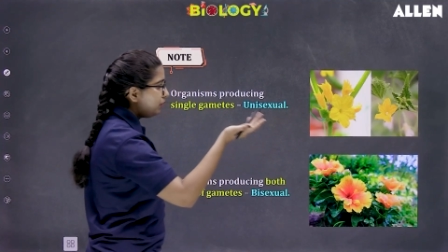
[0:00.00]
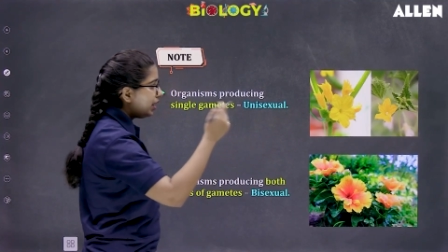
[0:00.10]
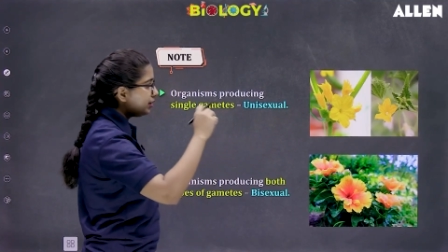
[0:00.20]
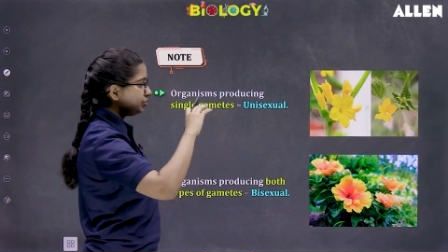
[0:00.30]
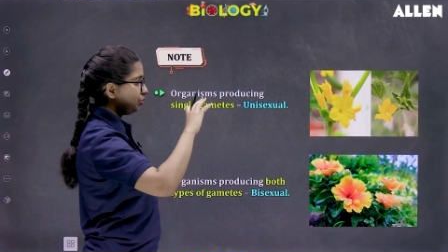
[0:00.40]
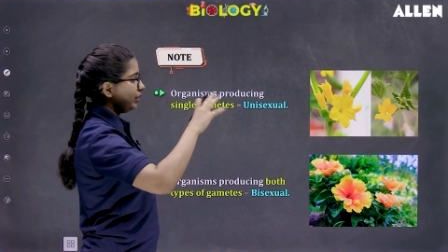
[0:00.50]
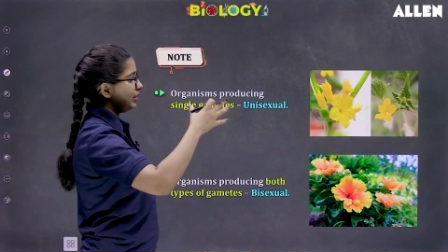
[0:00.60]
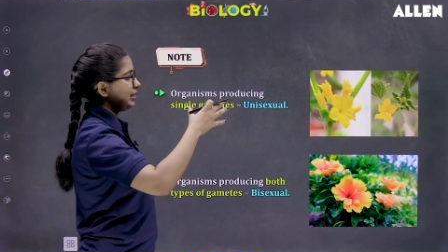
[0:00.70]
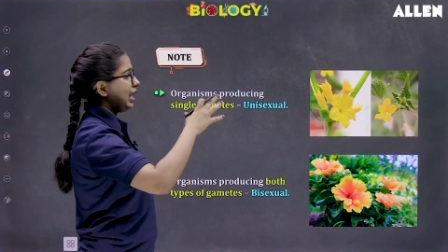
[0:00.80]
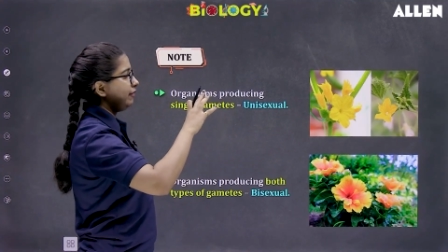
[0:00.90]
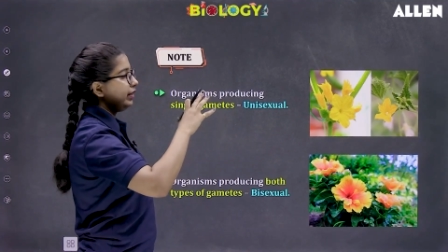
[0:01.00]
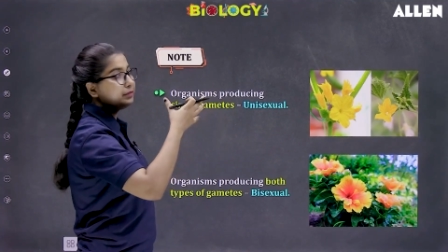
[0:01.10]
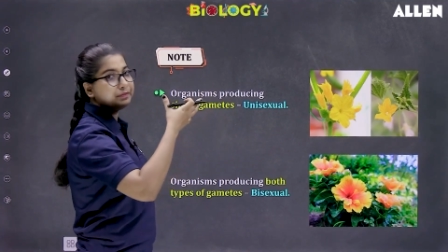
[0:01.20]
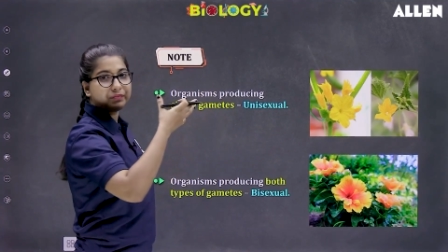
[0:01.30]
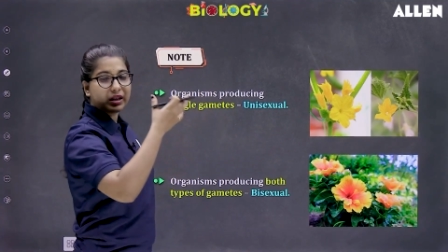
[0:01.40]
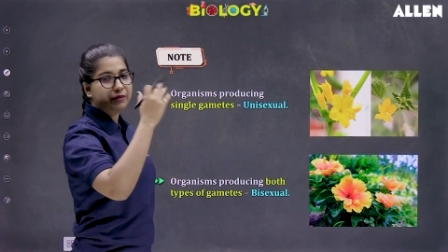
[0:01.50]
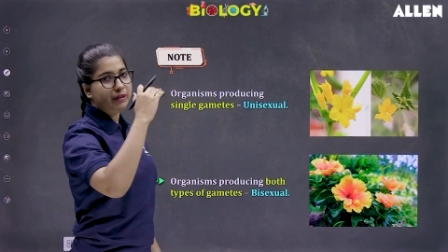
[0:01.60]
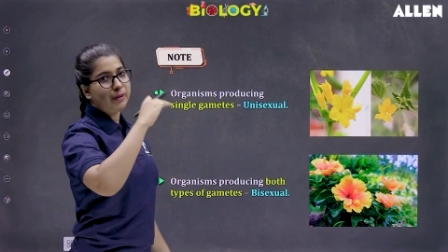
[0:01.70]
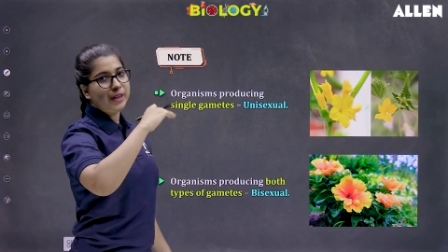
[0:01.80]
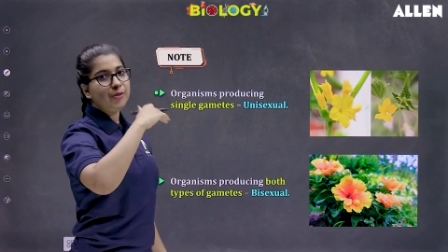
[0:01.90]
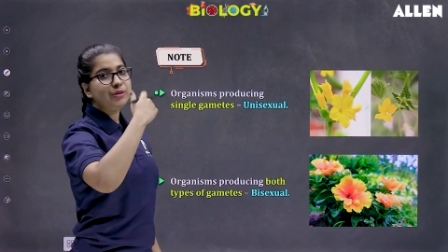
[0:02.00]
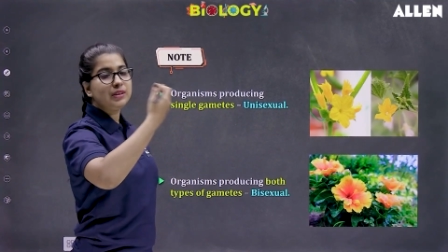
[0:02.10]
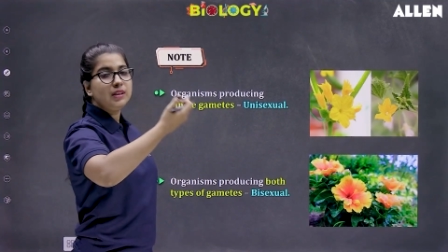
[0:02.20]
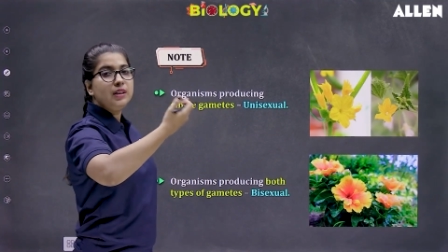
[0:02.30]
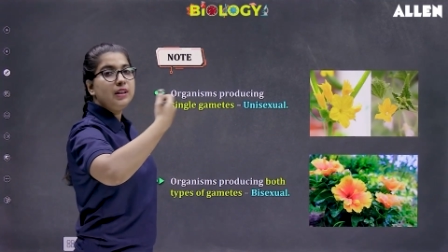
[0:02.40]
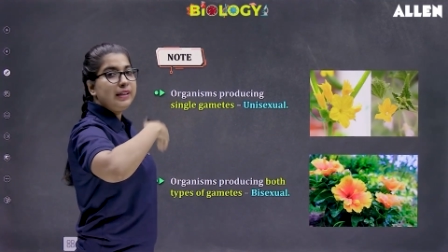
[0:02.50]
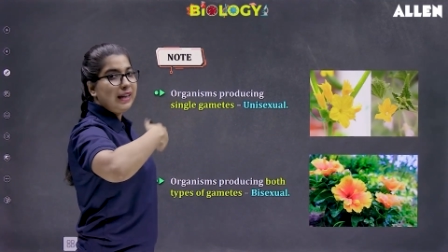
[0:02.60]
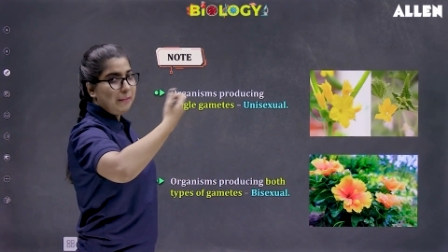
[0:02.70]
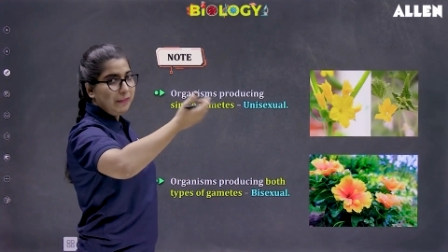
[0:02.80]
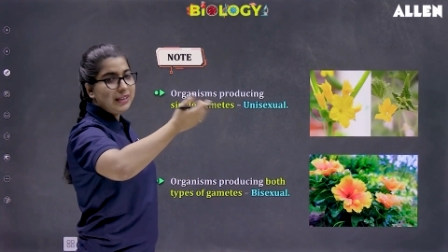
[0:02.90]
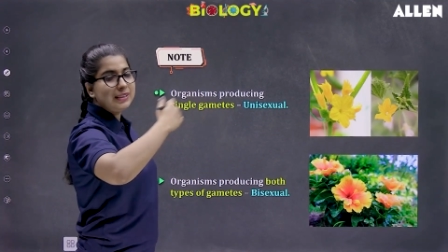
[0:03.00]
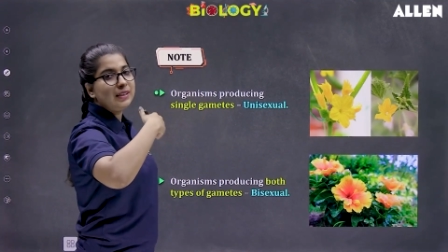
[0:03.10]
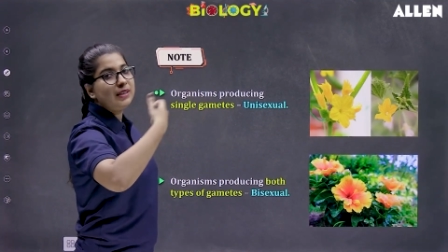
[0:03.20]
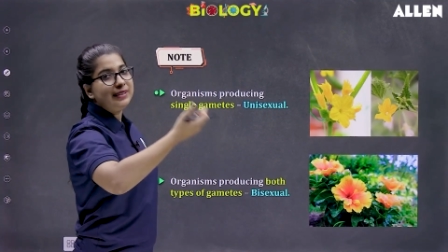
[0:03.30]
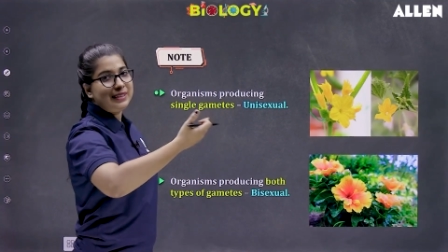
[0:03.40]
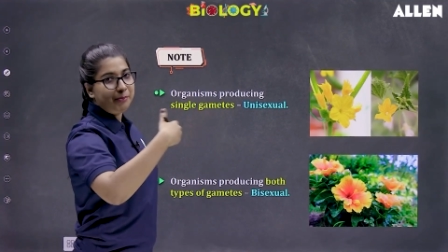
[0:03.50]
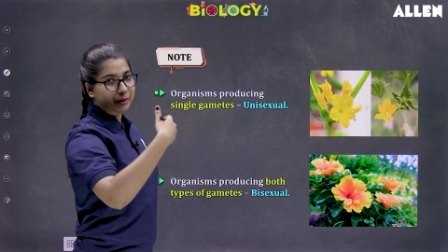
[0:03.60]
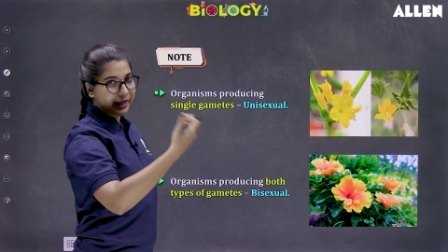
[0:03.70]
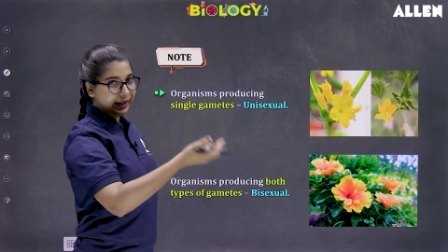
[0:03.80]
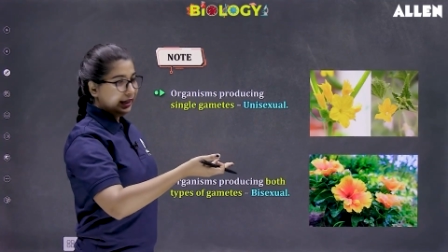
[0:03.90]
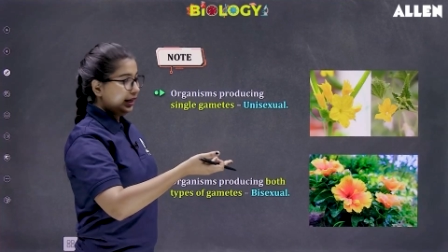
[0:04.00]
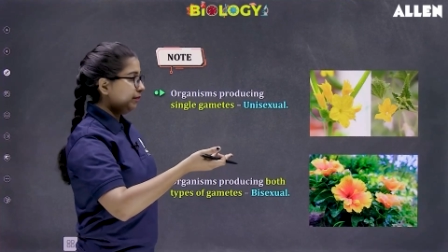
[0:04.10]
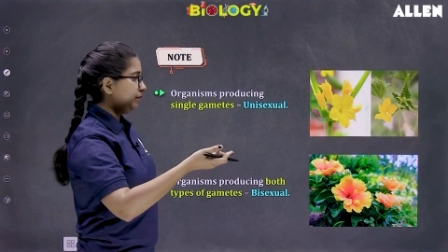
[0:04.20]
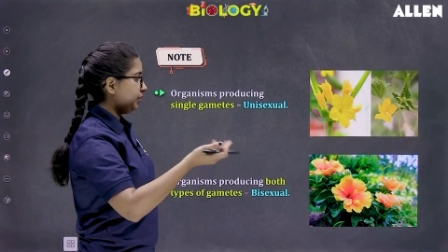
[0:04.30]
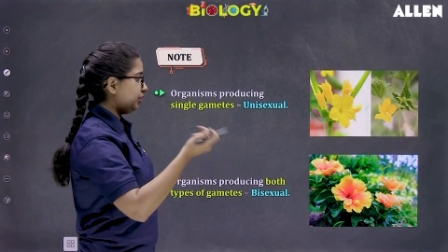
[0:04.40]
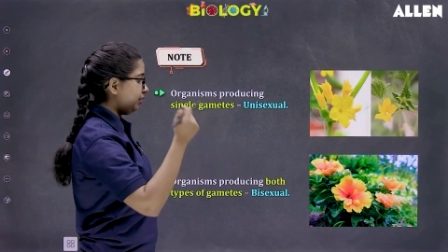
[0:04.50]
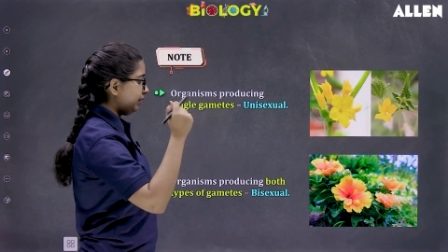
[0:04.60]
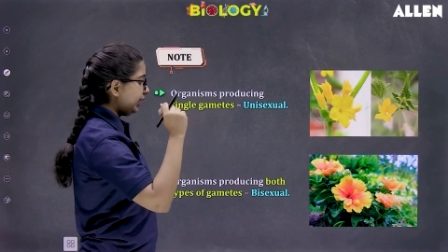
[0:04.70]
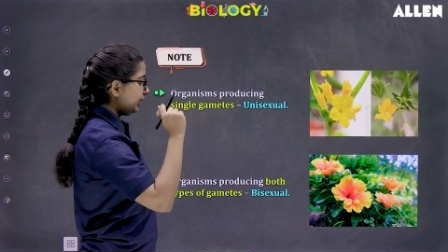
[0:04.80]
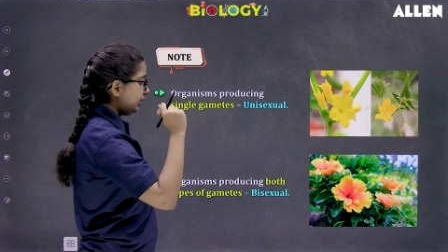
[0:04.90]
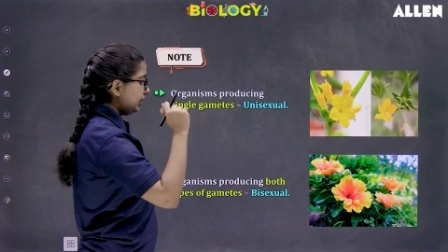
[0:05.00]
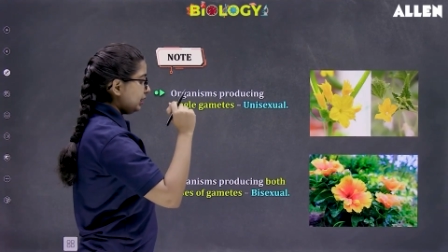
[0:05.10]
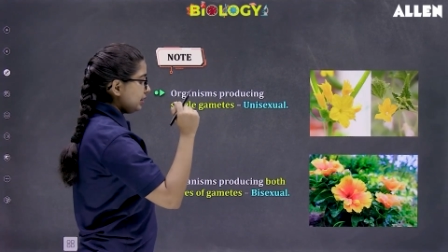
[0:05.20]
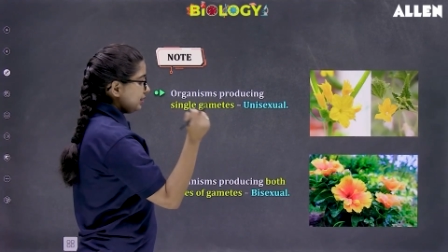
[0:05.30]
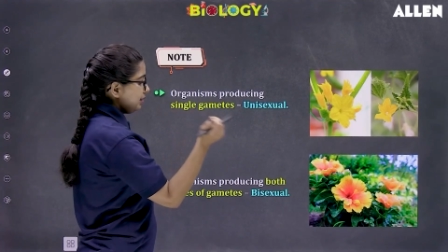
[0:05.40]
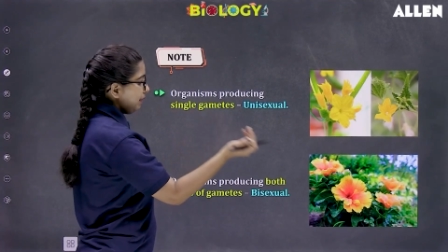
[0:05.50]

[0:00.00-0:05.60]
flower. So, it is having, it will produce gametes separately, all right. This is a